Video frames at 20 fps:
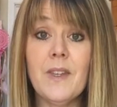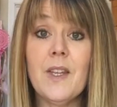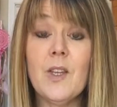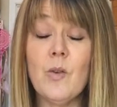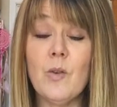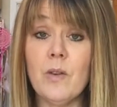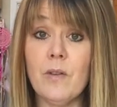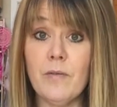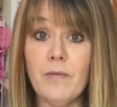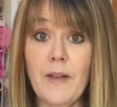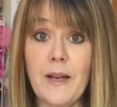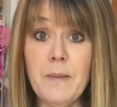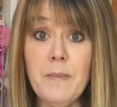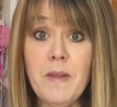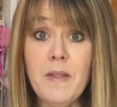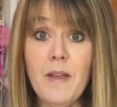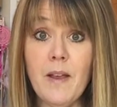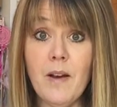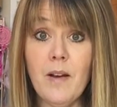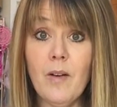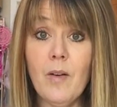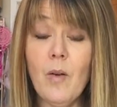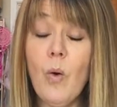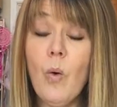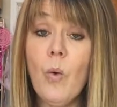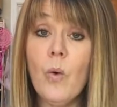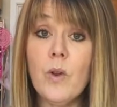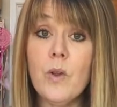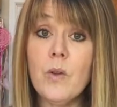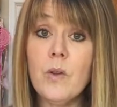You can find me there,
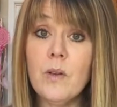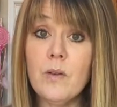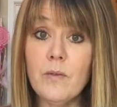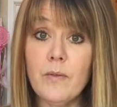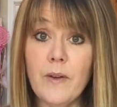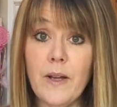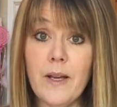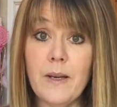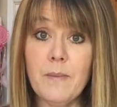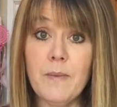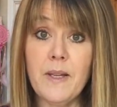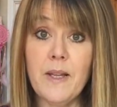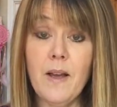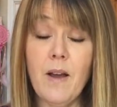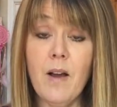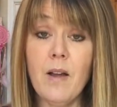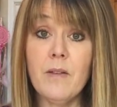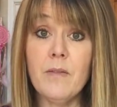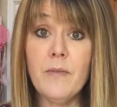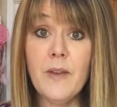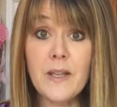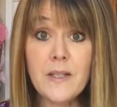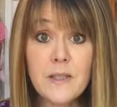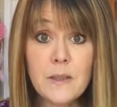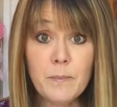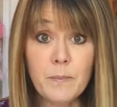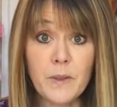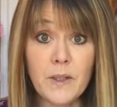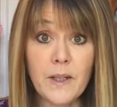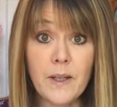or you can find me on
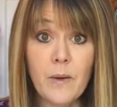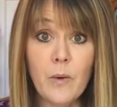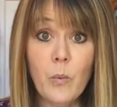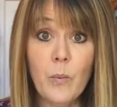Facebook.